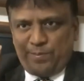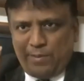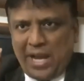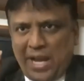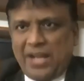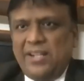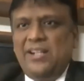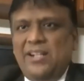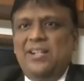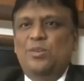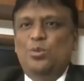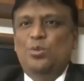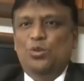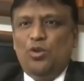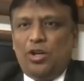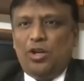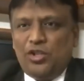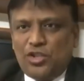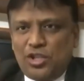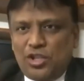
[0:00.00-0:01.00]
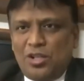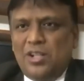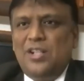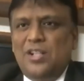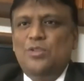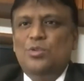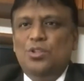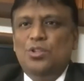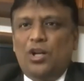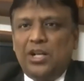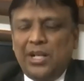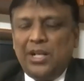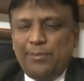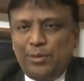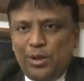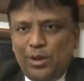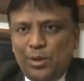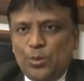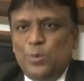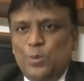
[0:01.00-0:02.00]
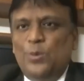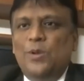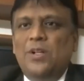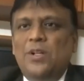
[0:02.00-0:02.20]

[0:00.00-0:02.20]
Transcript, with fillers: married got children who's not able to